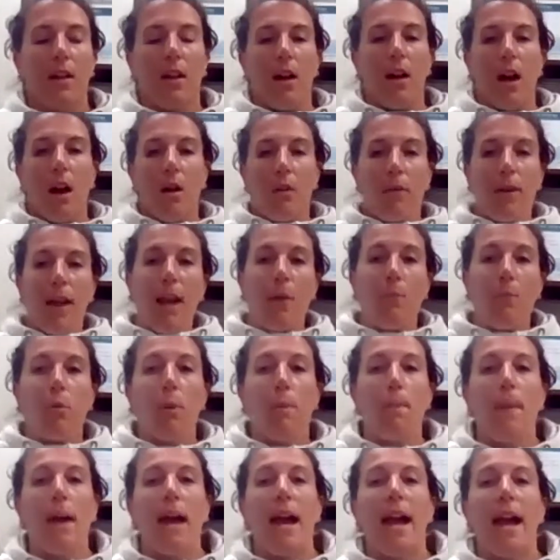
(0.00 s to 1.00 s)
All right,
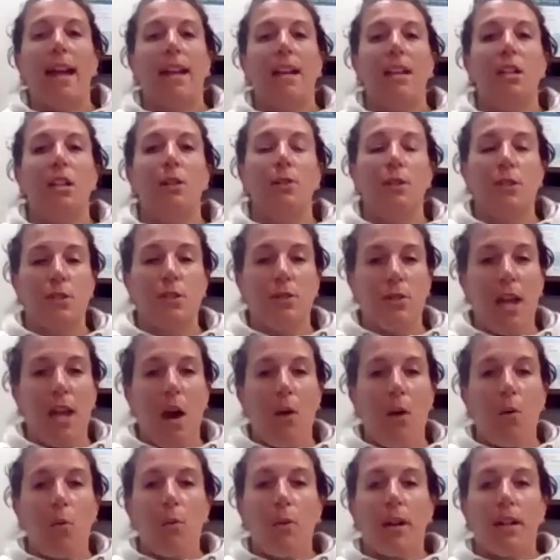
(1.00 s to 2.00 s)
we're back into it. So
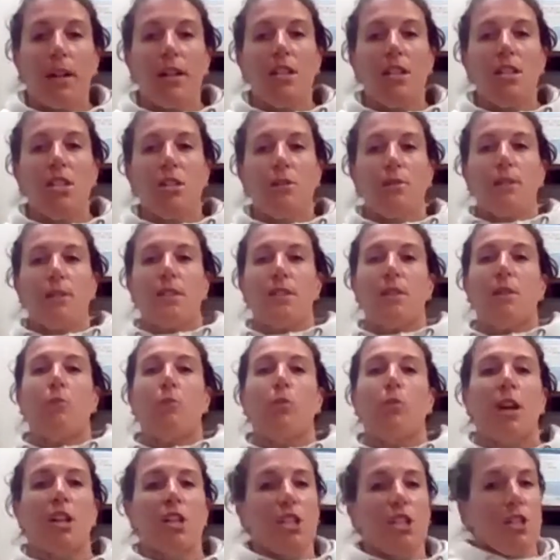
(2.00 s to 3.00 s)
now what we're gonna do is some
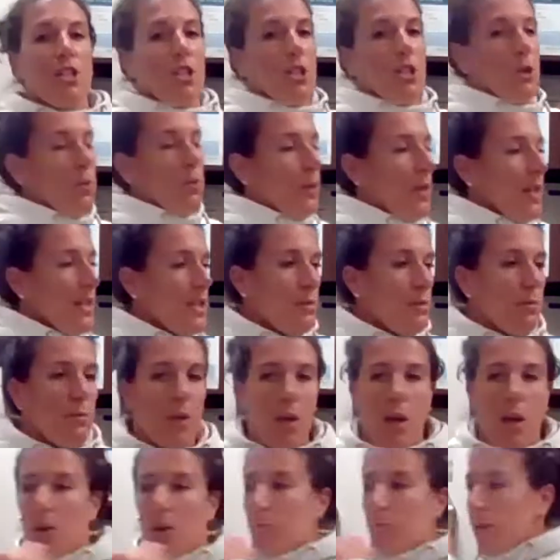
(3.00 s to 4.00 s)
Russian twists.
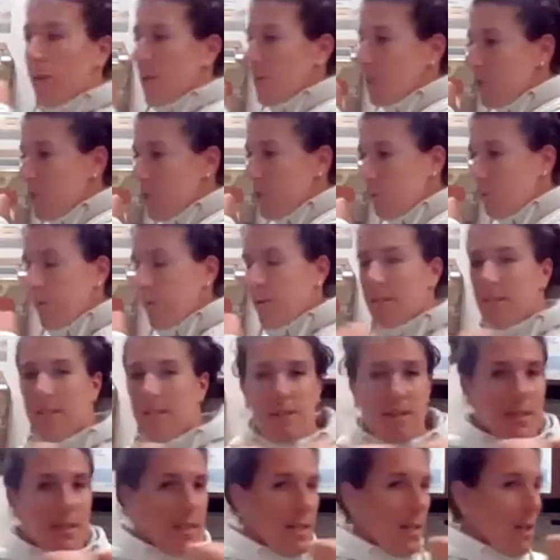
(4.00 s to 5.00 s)
Our Russian twist
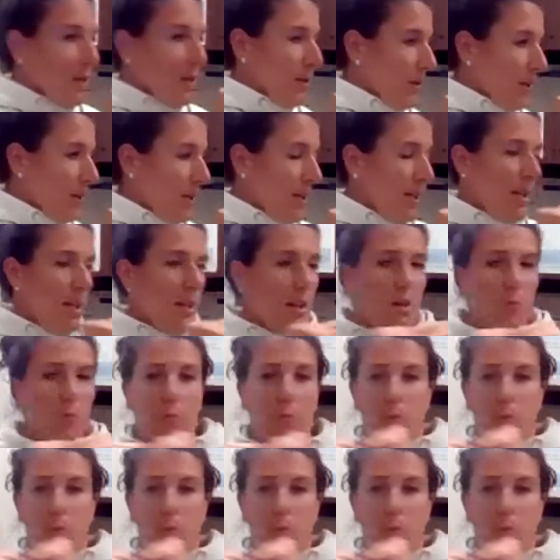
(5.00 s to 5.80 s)
is either here